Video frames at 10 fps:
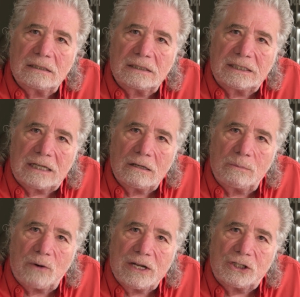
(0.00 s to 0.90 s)

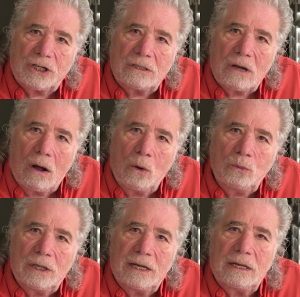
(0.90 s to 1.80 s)
celebration
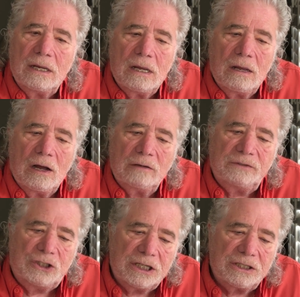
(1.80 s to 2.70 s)
only of
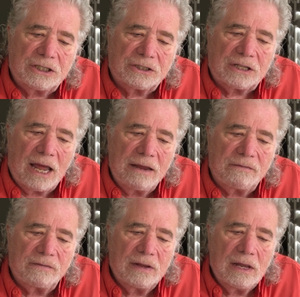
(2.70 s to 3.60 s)
Jesus' life.